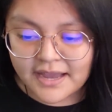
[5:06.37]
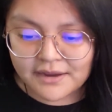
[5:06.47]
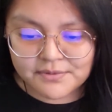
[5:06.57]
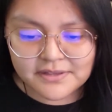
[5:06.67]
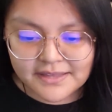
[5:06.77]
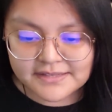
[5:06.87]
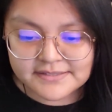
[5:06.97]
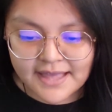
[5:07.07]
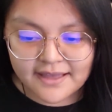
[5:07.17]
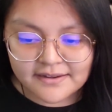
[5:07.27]
I realized
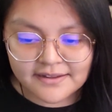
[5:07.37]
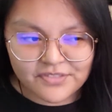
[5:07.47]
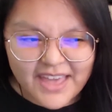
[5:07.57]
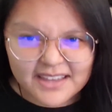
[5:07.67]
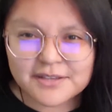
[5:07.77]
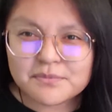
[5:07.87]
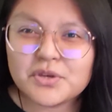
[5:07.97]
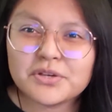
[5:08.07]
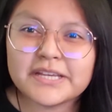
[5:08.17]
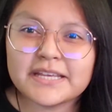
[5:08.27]
that
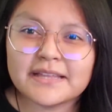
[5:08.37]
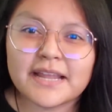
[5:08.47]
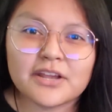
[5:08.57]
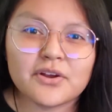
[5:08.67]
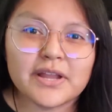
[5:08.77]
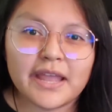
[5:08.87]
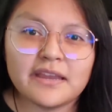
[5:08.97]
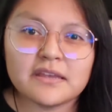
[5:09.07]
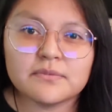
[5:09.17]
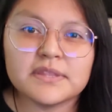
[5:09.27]
community that I
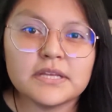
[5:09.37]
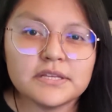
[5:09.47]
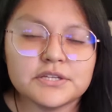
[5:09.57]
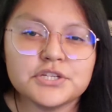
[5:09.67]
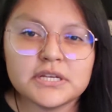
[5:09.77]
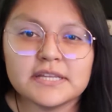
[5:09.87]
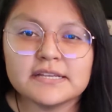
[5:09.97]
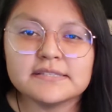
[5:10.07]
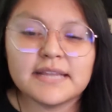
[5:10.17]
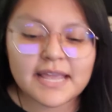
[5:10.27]
created with
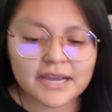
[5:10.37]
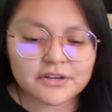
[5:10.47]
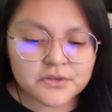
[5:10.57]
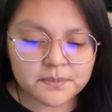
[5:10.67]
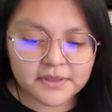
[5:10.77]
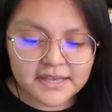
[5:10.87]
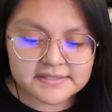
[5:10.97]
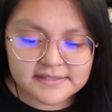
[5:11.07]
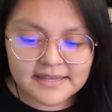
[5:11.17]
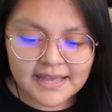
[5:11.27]
Indigenous and
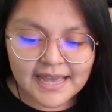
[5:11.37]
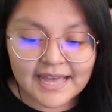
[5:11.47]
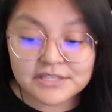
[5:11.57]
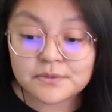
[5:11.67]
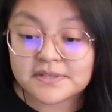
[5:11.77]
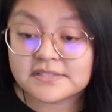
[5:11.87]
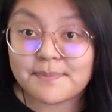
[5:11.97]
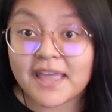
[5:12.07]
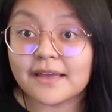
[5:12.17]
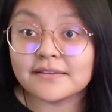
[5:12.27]
AISS had to
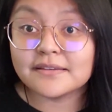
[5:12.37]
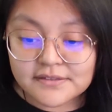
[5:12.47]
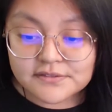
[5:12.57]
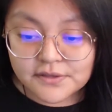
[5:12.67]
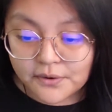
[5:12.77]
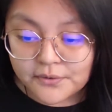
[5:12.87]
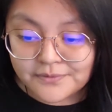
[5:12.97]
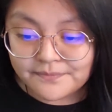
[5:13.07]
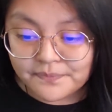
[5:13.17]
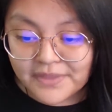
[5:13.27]
expand.
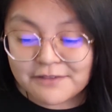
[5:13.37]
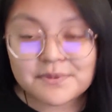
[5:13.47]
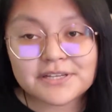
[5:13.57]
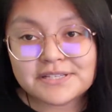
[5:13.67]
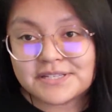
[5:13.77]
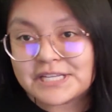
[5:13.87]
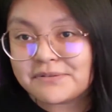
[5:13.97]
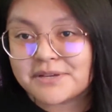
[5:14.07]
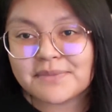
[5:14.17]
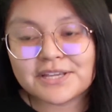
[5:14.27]
So I've been
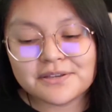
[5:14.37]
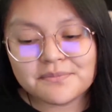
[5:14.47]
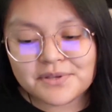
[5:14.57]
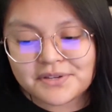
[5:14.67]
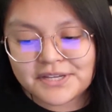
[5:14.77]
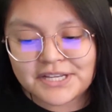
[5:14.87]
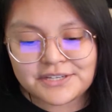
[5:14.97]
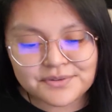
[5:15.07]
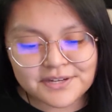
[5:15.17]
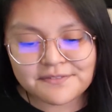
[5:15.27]
continuing my
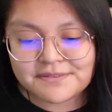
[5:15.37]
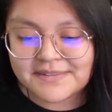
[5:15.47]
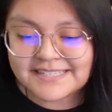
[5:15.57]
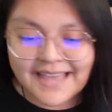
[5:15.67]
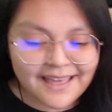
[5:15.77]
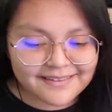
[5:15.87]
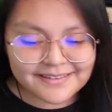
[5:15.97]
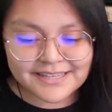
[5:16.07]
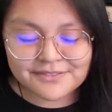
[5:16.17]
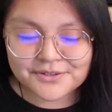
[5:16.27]
community-driven
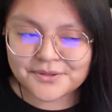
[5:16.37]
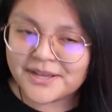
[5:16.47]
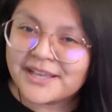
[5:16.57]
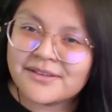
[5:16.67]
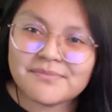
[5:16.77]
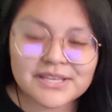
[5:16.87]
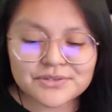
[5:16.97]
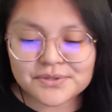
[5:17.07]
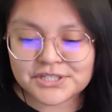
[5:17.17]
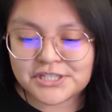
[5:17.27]
mentality through
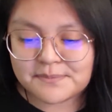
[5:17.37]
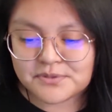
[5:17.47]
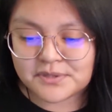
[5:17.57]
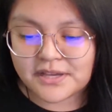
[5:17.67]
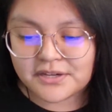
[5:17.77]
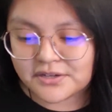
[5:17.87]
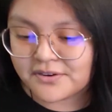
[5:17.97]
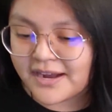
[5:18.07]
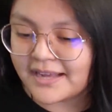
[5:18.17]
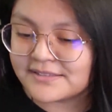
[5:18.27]
mentorships with
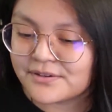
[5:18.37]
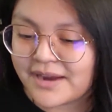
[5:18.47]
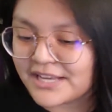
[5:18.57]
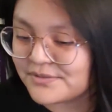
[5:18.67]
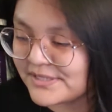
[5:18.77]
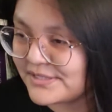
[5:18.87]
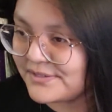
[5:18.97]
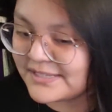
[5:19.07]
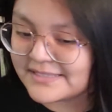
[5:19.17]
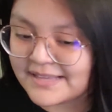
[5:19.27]
undergrads, graduate
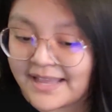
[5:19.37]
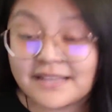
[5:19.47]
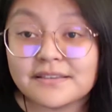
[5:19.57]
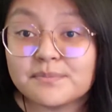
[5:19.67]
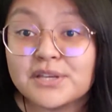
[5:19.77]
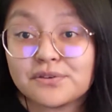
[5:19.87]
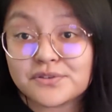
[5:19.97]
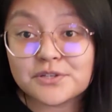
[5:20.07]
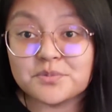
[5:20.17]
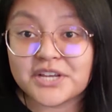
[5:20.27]
students, and my
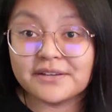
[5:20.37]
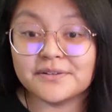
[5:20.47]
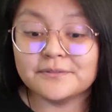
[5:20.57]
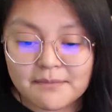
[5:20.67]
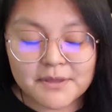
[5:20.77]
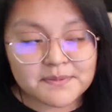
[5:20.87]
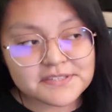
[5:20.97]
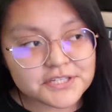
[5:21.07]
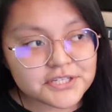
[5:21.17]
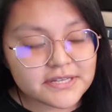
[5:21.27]
YouTube channel. My
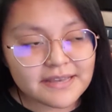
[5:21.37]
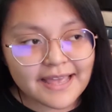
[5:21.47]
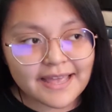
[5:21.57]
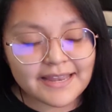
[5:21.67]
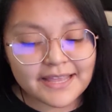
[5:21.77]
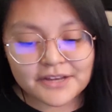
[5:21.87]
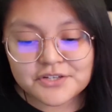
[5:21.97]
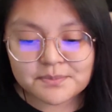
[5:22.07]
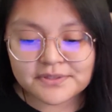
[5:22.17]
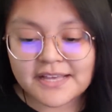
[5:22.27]
position at
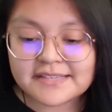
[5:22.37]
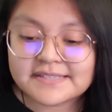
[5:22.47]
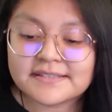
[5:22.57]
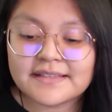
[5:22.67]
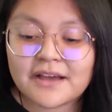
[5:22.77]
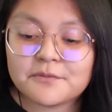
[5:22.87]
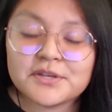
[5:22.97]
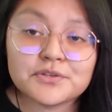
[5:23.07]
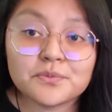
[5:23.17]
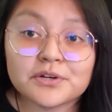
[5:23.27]
AISS has allowed me
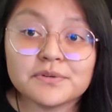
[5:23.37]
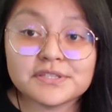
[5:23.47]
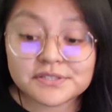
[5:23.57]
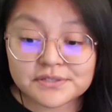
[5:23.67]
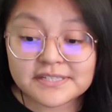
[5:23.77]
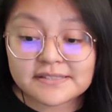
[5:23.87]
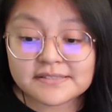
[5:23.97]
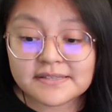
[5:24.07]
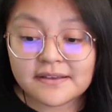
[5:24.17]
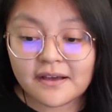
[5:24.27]
to work with
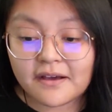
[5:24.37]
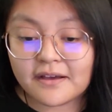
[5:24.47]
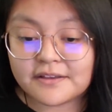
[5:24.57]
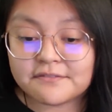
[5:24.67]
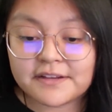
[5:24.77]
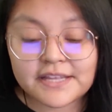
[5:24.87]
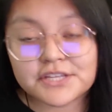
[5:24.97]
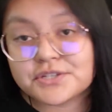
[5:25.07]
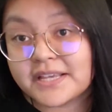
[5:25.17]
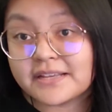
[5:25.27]
students on
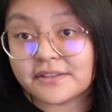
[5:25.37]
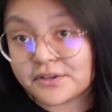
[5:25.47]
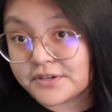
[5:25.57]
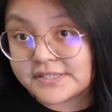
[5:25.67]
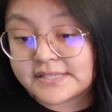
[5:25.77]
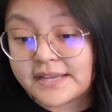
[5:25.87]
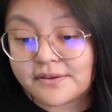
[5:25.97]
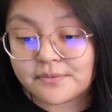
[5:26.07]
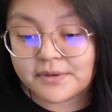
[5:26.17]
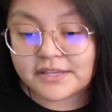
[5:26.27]
financial aid literacy
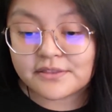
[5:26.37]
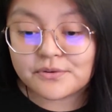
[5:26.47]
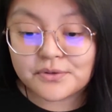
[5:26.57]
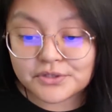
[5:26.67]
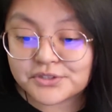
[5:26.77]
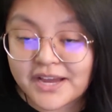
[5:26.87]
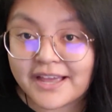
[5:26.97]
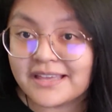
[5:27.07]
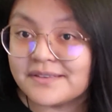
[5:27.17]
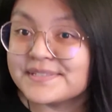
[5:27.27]
with Google
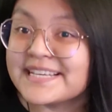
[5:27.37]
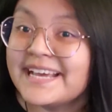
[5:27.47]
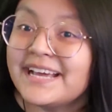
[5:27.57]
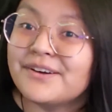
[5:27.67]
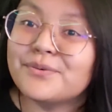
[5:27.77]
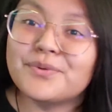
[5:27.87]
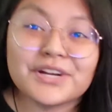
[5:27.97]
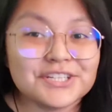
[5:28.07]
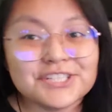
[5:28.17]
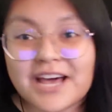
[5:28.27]
Drives,
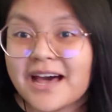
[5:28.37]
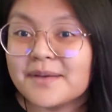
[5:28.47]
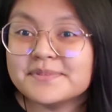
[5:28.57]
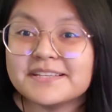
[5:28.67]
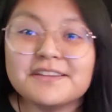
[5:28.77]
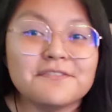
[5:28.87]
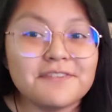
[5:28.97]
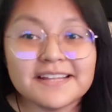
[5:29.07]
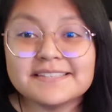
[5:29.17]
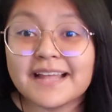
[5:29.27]
workshops, and
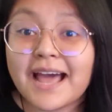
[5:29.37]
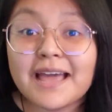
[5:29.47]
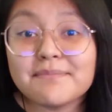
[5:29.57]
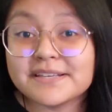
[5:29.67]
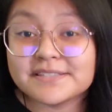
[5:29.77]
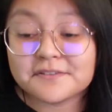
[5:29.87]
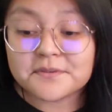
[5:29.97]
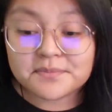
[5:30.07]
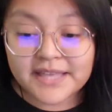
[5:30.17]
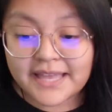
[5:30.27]
events that I myself
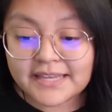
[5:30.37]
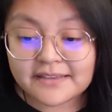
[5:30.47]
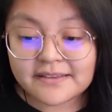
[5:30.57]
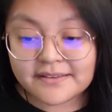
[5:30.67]
am planning.